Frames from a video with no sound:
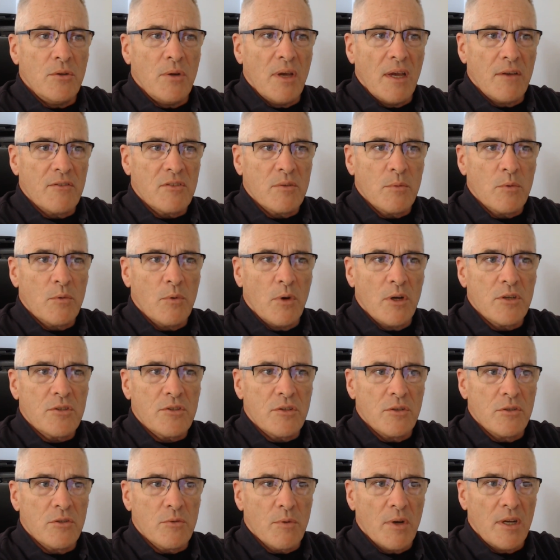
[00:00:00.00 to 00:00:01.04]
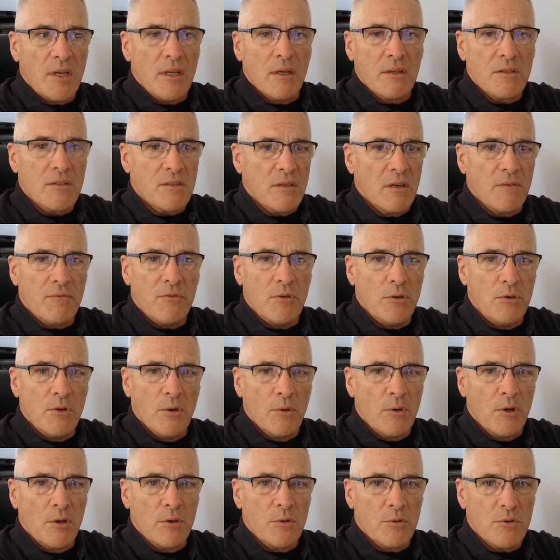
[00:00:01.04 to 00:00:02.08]
have some questions ready on stuff you
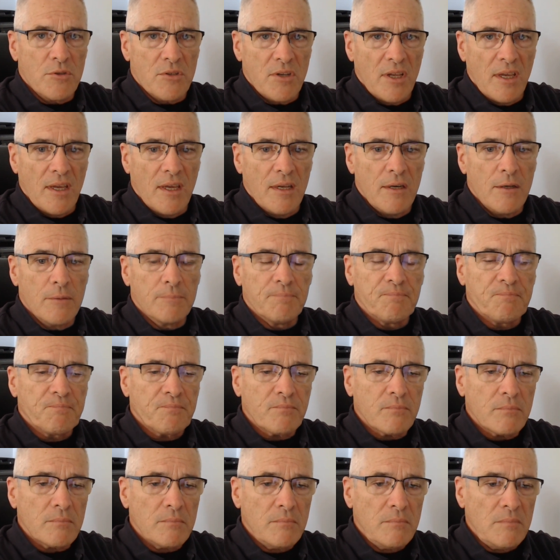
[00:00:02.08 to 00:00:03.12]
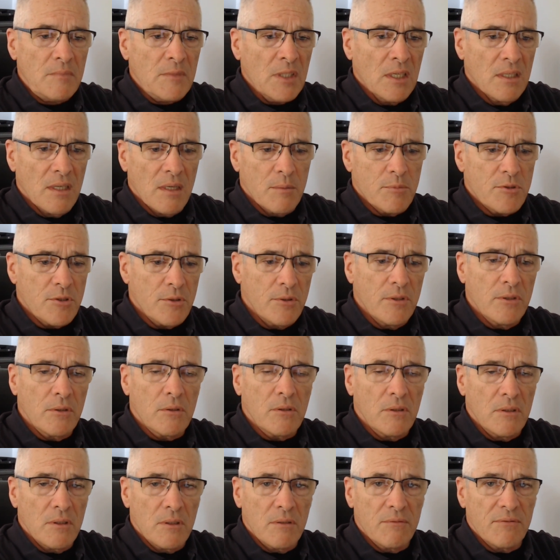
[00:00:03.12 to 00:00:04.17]
don't understand, and I'm sure he'll
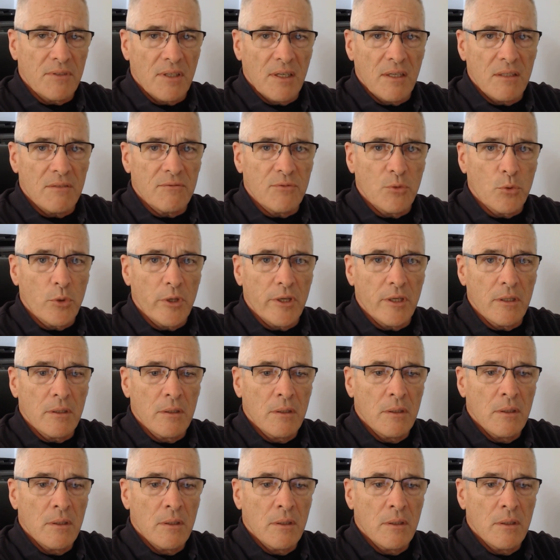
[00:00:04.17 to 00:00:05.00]
clarify it for you.